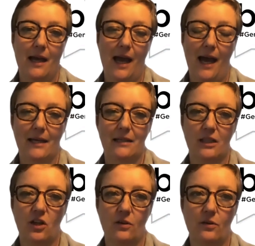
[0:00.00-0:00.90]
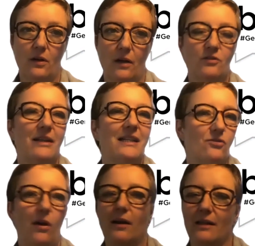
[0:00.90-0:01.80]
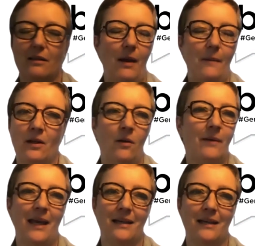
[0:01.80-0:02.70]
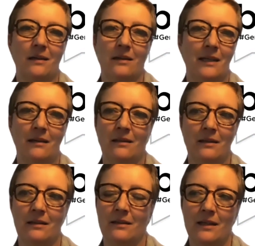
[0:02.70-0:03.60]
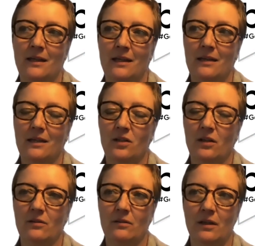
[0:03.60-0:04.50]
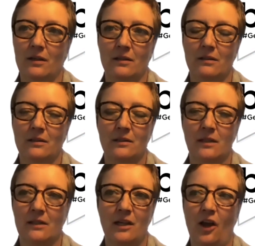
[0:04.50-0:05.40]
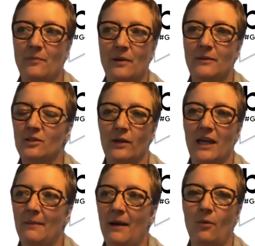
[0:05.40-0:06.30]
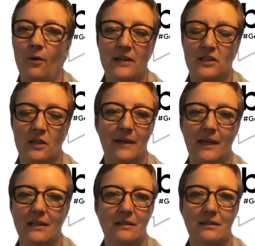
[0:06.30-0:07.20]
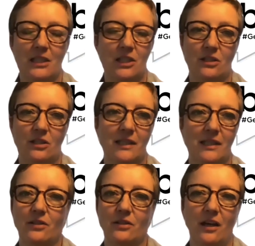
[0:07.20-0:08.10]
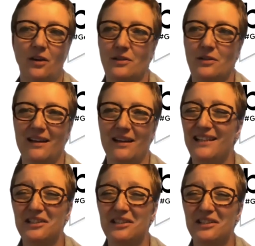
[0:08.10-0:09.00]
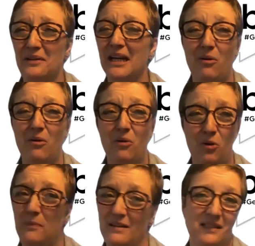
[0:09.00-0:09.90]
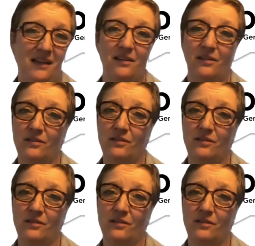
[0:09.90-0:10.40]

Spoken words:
And, you know, I was really struck in the webinar we had earlier that, you know, the library was talking about what they're doing in digital skills and coding, and they're just doing it all by themselves.